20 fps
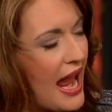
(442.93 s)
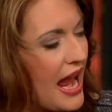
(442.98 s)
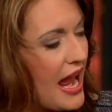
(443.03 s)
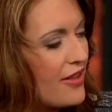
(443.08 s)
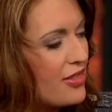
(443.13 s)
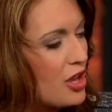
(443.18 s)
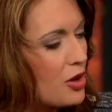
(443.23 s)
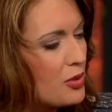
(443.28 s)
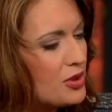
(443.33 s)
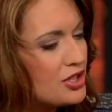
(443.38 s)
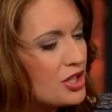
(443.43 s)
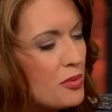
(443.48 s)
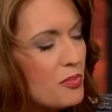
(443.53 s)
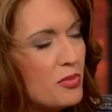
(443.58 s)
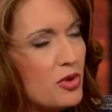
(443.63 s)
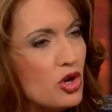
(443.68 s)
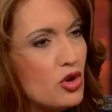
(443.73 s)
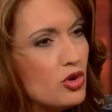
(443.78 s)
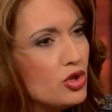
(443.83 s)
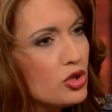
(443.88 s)
And there was a
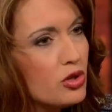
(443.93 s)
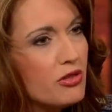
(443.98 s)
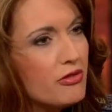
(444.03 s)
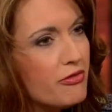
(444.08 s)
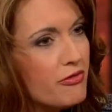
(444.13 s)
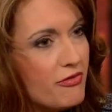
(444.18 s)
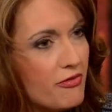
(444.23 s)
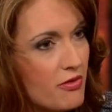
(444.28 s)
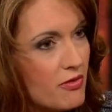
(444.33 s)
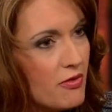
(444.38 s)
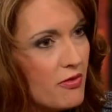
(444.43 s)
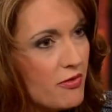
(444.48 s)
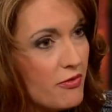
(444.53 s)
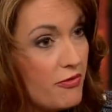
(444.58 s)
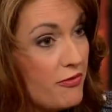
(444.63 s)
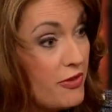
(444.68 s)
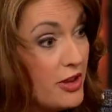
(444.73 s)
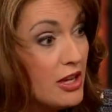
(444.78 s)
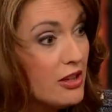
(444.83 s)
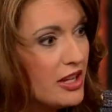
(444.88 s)
mutual
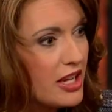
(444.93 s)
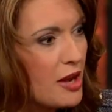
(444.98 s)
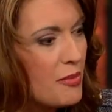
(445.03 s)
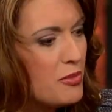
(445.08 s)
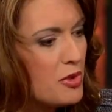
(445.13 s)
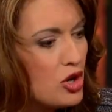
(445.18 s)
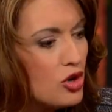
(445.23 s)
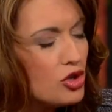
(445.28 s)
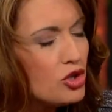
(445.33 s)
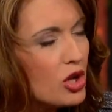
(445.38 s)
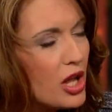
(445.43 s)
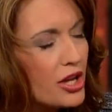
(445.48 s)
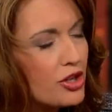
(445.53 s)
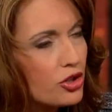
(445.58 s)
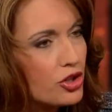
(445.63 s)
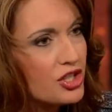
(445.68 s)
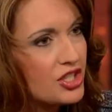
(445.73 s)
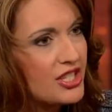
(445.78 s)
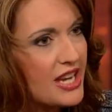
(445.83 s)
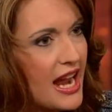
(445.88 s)
feeling, a mutual
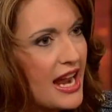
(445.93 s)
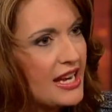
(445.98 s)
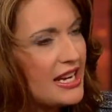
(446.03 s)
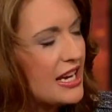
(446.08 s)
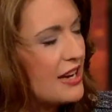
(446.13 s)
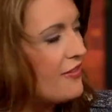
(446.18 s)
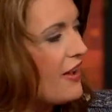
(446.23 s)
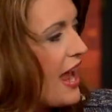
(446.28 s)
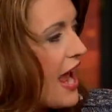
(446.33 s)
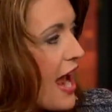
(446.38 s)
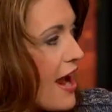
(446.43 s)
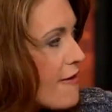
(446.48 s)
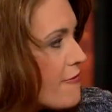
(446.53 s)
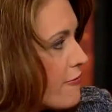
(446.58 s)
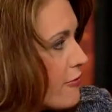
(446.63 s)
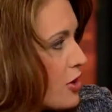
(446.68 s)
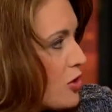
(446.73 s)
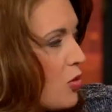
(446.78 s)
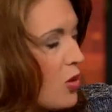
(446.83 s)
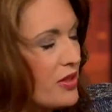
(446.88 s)
understanding of
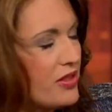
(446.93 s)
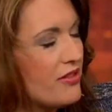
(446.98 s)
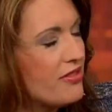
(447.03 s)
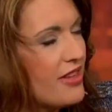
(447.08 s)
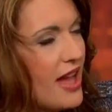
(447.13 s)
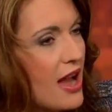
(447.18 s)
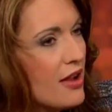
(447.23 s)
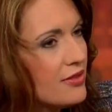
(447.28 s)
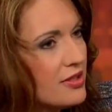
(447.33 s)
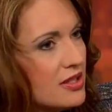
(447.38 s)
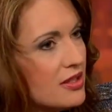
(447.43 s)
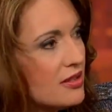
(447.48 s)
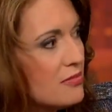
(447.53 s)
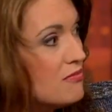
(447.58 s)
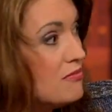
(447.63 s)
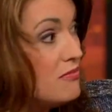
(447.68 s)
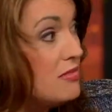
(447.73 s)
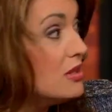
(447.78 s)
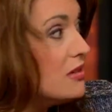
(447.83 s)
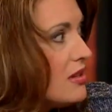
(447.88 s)
everyone, the
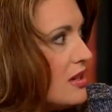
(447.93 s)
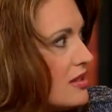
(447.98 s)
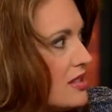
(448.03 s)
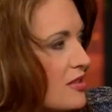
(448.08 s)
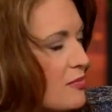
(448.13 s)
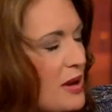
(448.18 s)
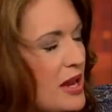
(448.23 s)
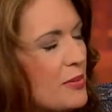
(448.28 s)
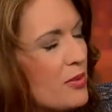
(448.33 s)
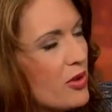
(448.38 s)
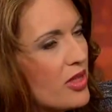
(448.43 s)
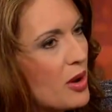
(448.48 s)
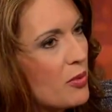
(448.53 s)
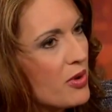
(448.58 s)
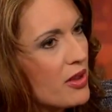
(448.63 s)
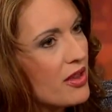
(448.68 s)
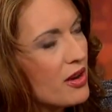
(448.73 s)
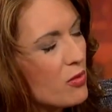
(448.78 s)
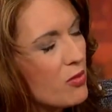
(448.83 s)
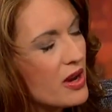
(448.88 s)
thousands, millions of people that
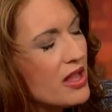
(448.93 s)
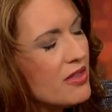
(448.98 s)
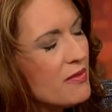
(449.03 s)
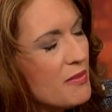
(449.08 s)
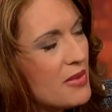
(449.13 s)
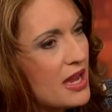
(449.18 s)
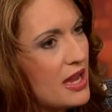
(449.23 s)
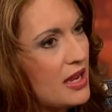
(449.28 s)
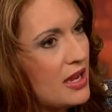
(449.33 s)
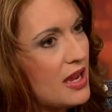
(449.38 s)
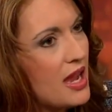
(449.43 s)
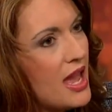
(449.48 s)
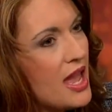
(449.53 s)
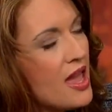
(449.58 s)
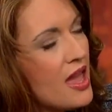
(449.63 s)
were there with me,